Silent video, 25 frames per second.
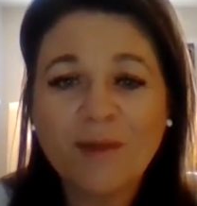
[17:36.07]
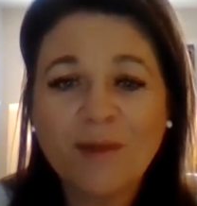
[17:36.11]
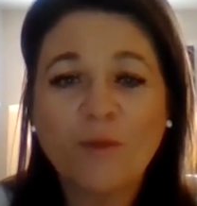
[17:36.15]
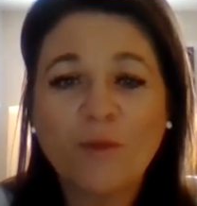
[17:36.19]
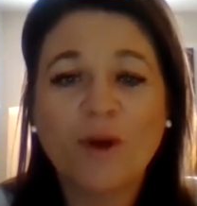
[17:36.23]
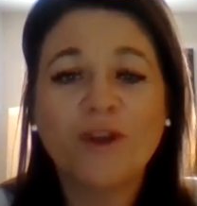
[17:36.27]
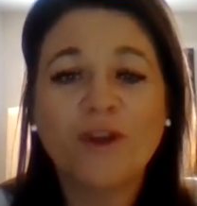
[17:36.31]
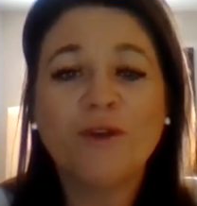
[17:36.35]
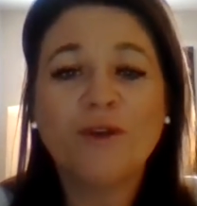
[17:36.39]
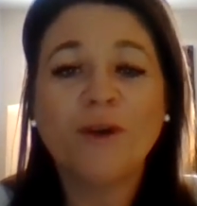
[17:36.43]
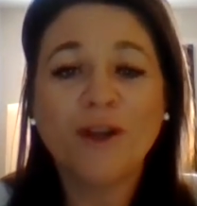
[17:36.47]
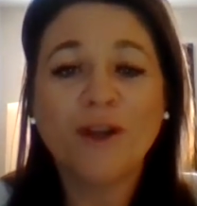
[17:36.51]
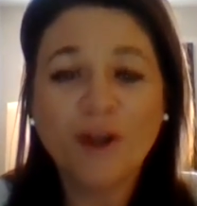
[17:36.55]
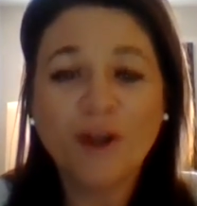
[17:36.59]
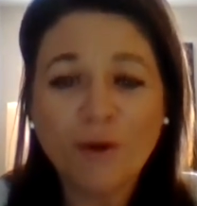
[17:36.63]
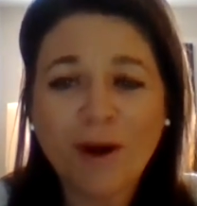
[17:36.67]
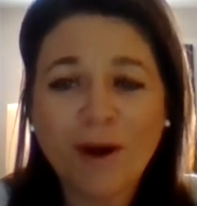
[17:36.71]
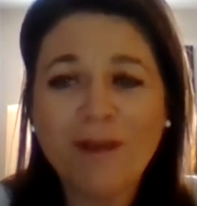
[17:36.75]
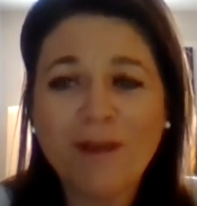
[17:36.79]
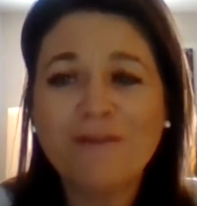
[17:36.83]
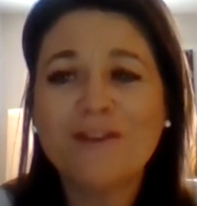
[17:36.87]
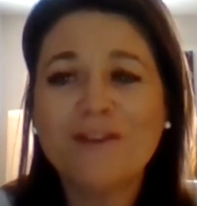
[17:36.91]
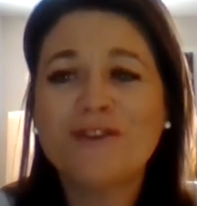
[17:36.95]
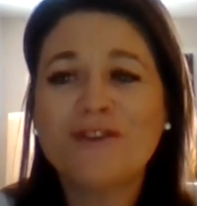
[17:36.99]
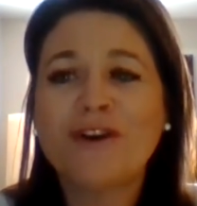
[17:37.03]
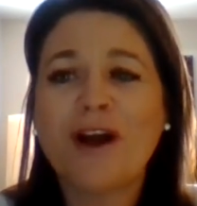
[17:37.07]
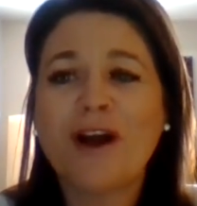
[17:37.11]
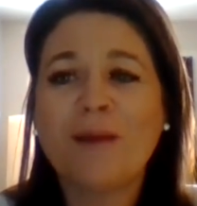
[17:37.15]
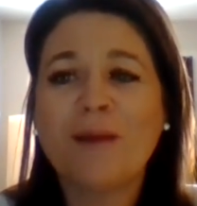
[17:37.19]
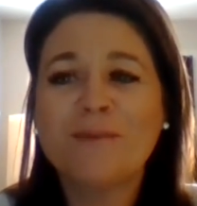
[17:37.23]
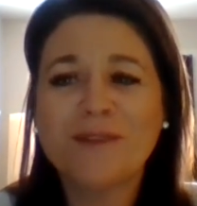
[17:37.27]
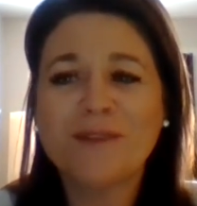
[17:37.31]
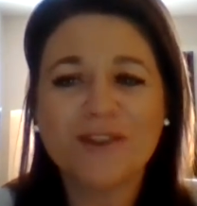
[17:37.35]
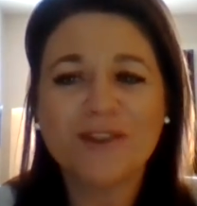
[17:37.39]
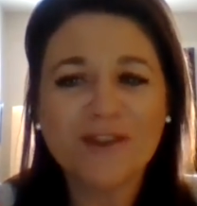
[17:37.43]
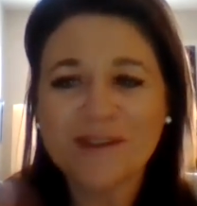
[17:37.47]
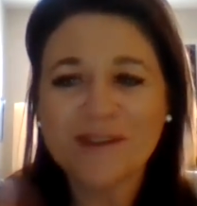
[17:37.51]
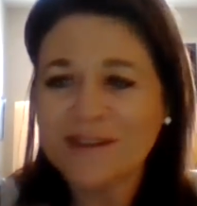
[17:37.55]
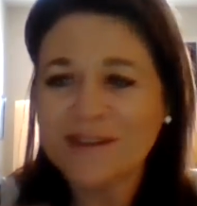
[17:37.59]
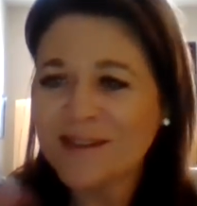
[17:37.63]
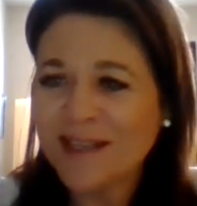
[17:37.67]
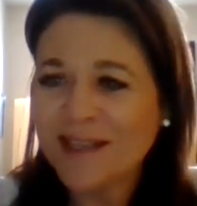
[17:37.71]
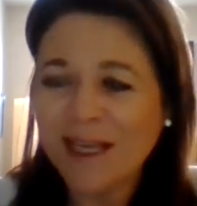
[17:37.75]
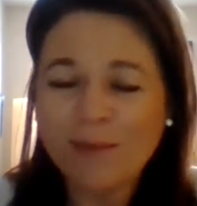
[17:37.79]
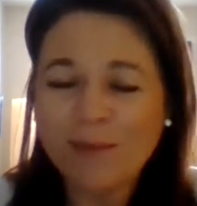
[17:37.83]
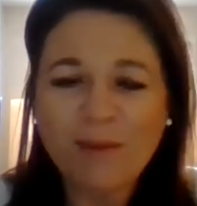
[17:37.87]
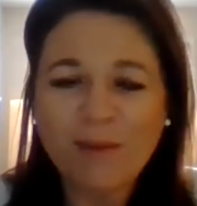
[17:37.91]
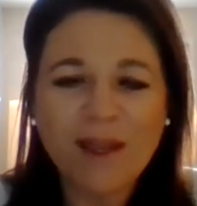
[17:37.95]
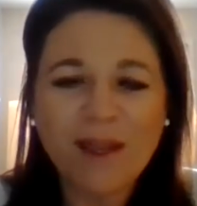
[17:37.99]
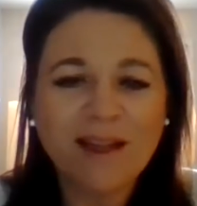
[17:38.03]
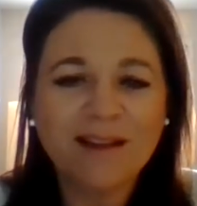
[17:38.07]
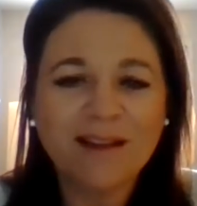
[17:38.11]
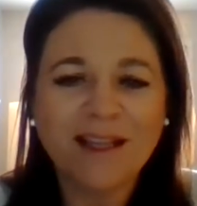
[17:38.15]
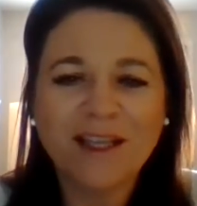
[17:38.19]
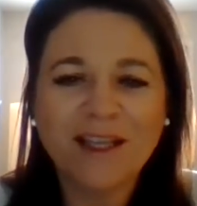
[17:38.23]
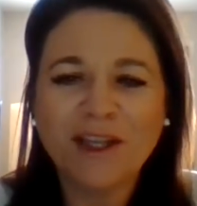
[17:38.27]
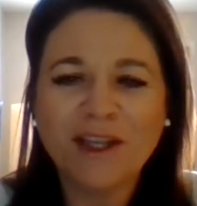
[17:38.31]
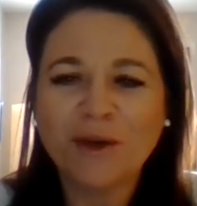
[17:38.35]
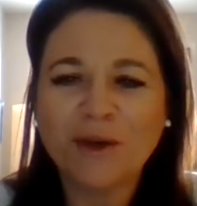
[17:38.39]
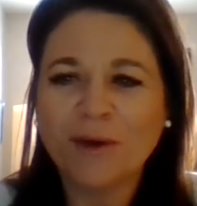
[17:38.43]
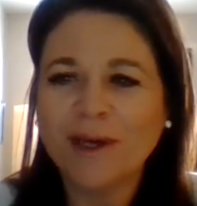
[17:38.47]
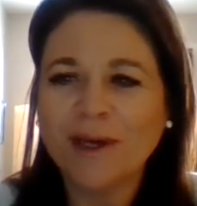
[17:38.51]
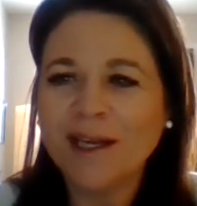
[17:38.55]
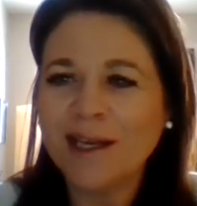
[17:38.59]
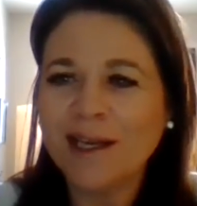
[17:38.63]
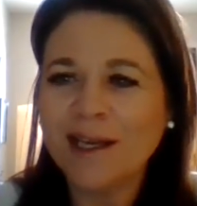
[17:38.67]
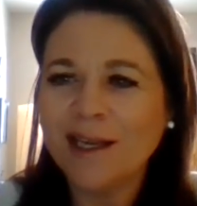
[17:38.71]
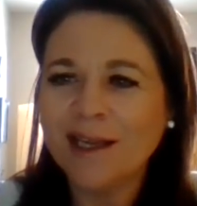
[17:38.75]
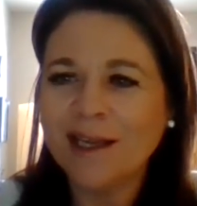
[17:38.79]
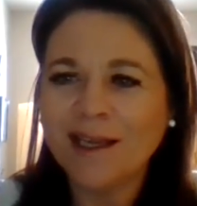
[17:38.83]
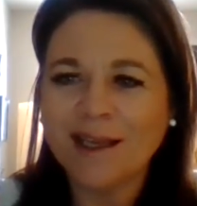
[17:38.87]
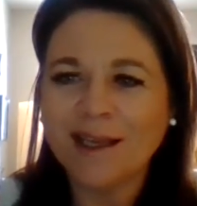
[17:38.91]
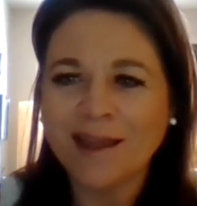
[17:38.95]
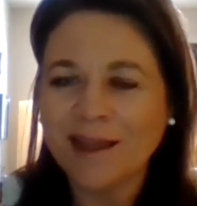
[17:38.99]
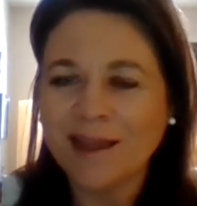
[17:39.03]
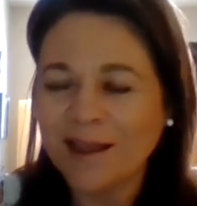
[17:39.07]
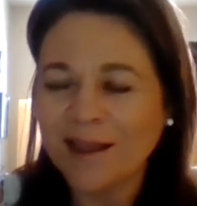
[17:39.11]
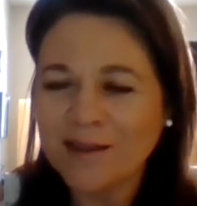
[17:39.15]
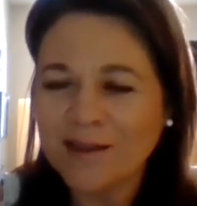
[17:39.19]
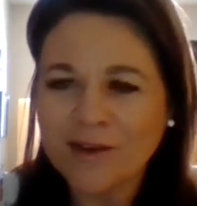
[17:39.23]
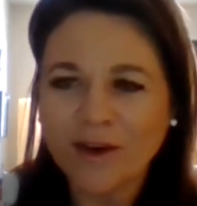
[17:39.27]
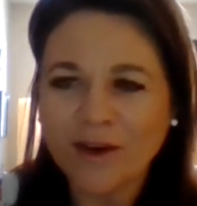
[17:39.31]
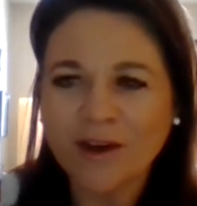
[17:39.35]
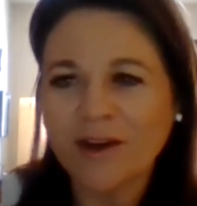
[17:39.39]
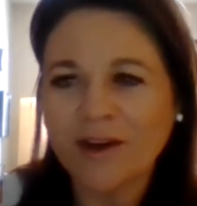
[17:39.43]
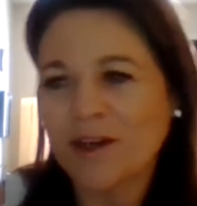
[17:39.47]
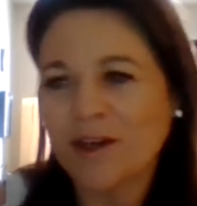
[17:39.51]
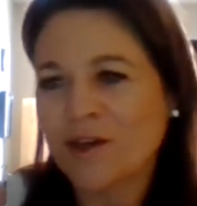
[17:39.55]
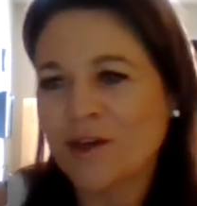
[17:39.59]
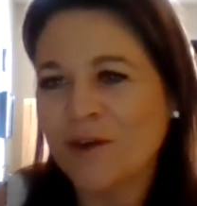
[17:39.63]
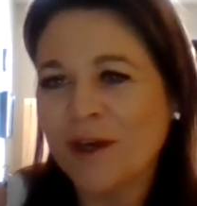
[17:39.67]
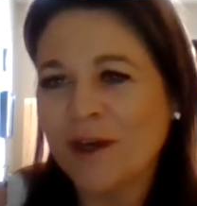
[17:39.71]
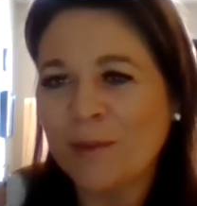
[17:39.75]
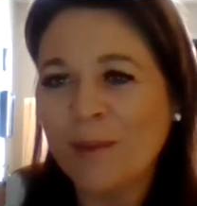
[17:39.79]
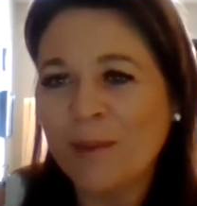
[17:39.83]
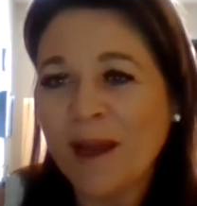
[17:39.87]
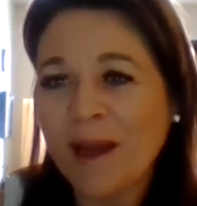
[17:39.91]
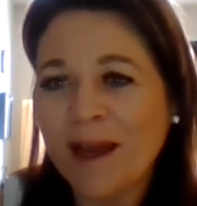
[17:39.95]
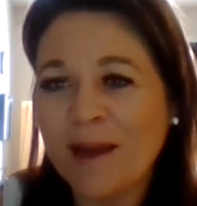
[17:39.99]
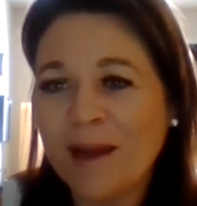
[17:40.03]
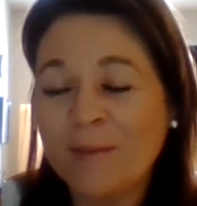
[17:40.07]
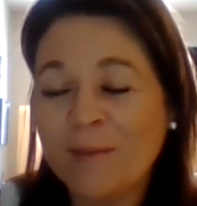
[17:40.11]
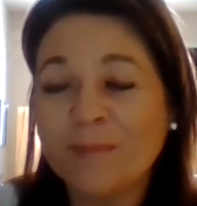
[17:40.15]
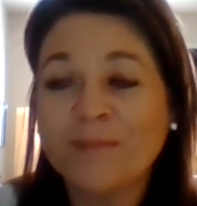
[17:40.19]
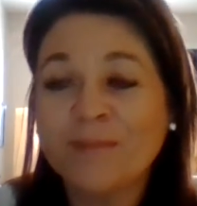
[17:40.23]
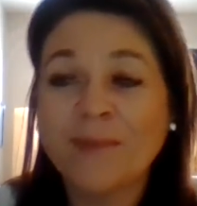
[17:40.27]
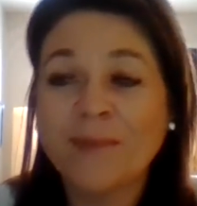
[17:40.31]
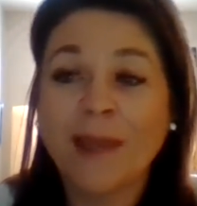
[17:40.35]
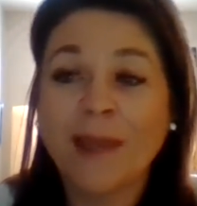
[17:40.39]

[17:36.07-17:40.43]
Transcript: where you can go off the drops and just keep eating like you're eating and things aren't going to creep up.